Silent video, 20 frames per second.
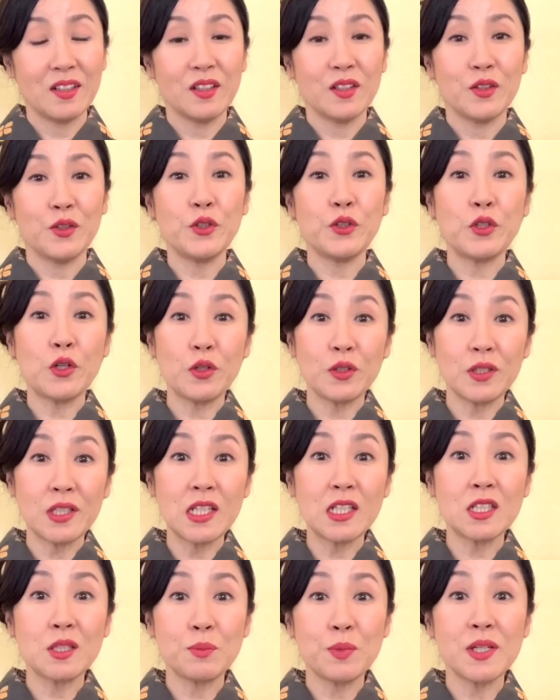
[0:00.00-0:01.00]
You don't
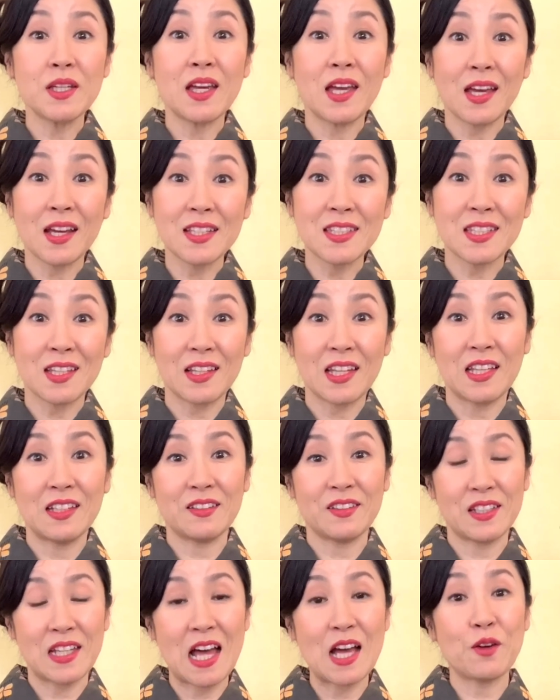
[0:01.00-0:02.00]
need to be
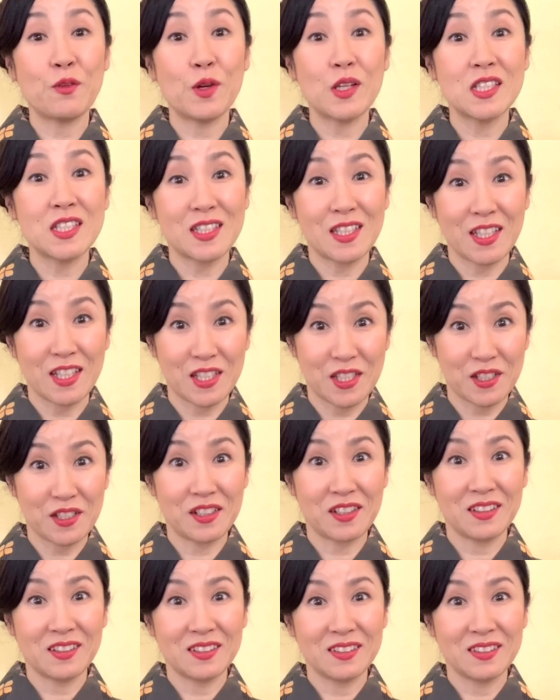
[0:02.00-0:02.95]
excellent language teacher.